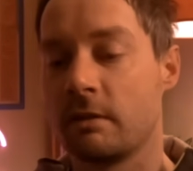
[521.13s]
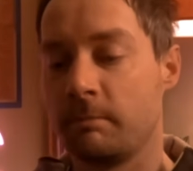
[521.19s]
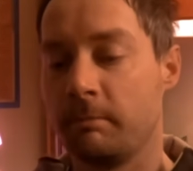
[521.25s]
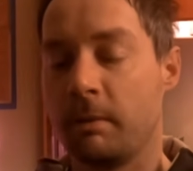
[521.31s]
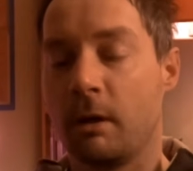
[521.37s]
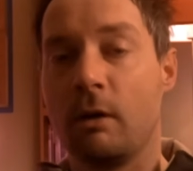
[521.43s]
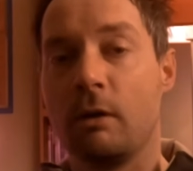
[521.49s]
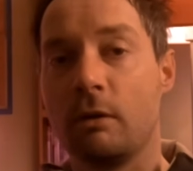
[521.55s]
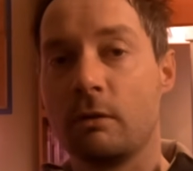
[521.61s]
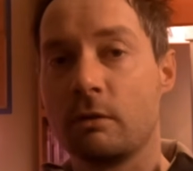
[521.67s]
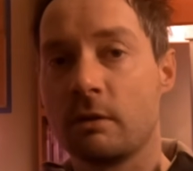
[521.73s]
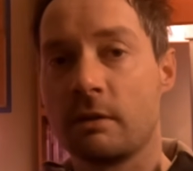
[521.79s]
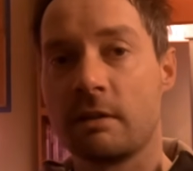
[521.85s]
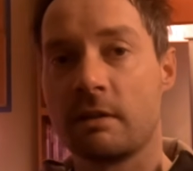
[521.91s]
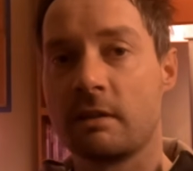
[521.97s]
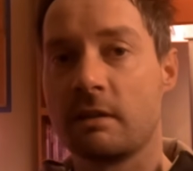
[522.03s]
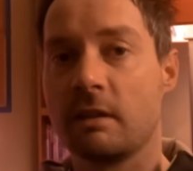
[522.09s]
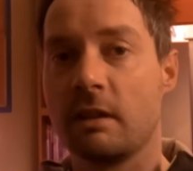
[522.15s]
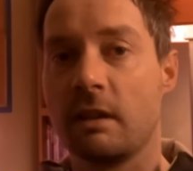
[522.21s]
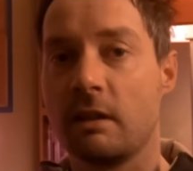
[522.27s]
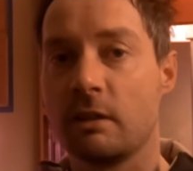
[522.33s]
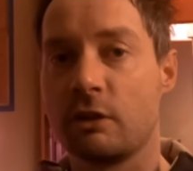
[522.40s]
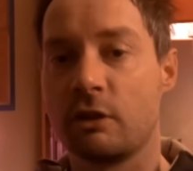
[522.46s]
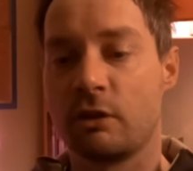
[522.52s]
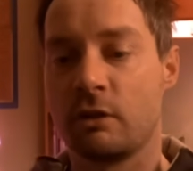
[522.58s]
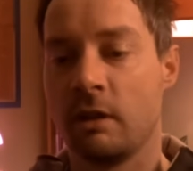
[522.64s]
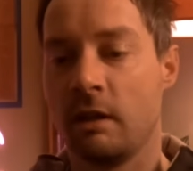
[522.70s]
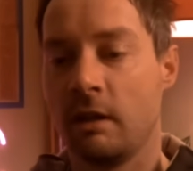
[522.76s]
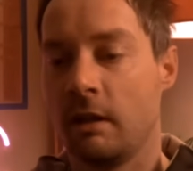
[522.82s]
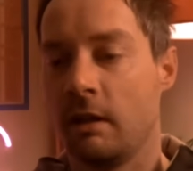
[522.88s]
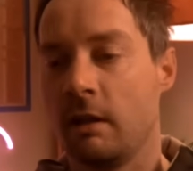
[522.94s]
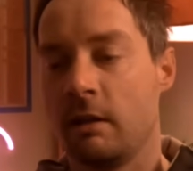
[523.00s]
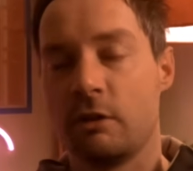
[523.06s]
bogs, slush,
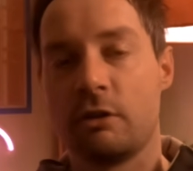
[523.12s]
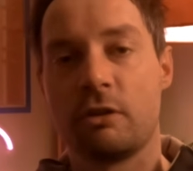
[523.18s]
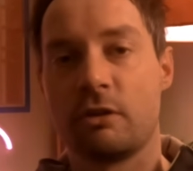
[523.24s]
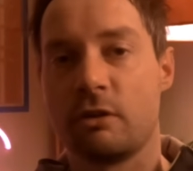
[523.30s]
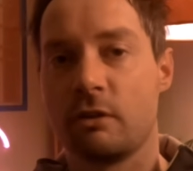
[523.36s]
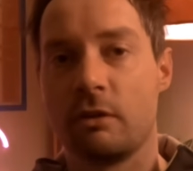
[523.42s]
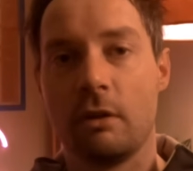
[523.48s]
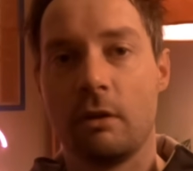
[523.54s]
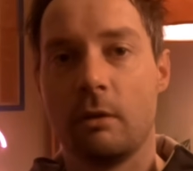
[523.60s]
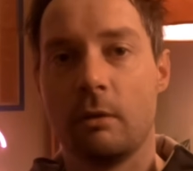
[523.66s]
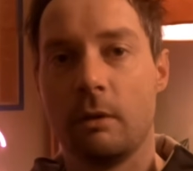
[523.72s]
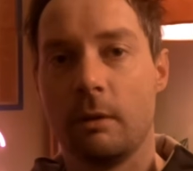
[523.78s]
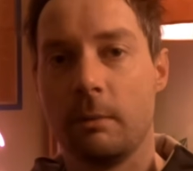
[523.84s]
snow.